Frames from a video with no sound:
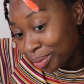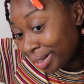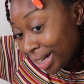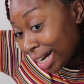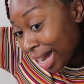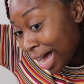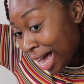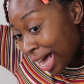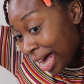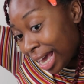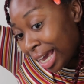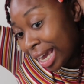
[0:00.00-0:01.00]
you
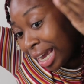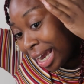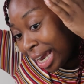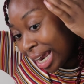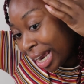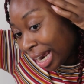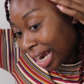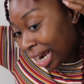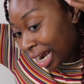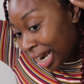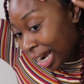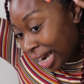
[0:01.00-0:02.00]
got.
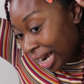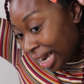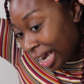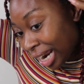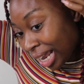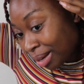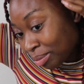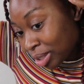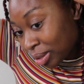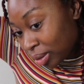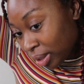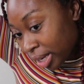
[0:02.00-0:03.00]
And I'm
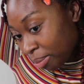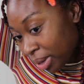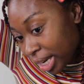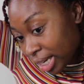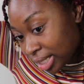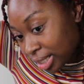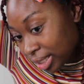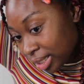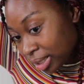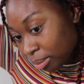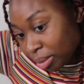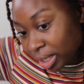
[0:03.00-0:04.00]
just gonna lay my edges a
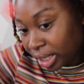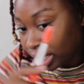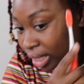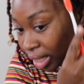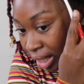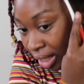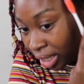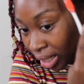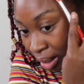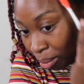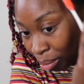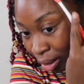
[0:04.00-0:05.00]
little bit,
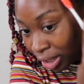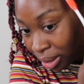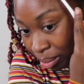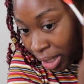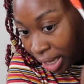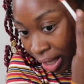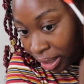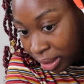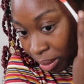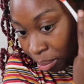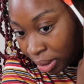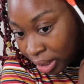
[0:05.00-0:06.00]
brush them down a
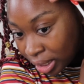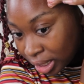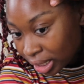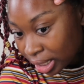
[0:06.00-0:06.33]
little bit.